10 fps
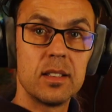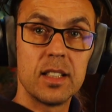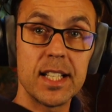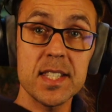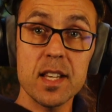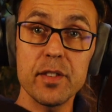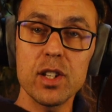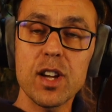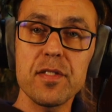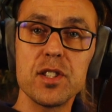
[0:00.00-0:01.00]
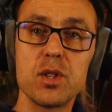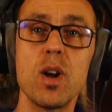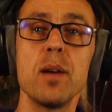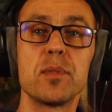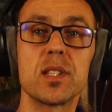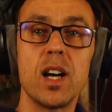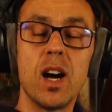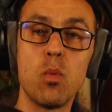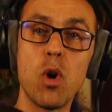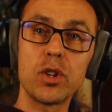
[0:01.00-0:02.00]
Let's have a look at the drums.
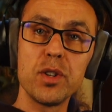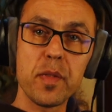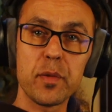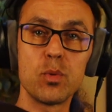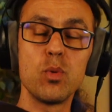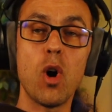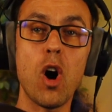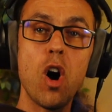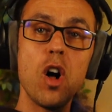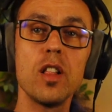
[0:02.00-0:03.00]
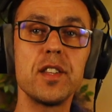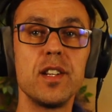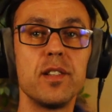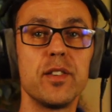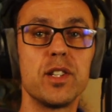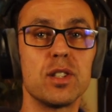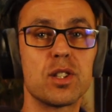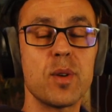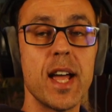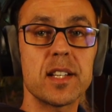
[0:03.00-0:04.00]
I'll walk you through all the individual
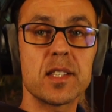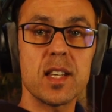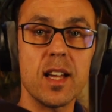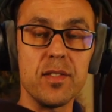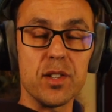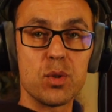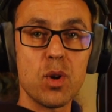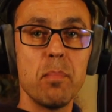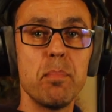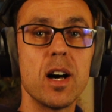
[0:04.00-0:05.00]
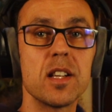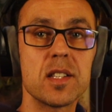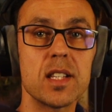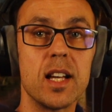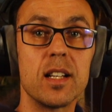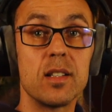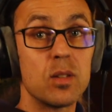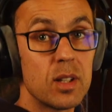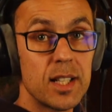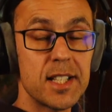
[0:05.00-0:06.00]
tracks and the drum bus,
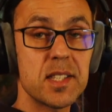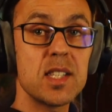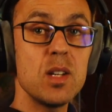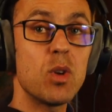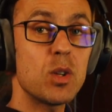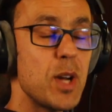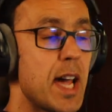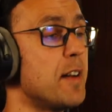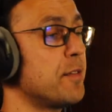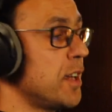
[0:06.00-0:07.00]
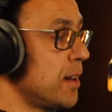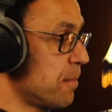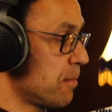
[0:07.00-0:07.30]
and let's see what we have here.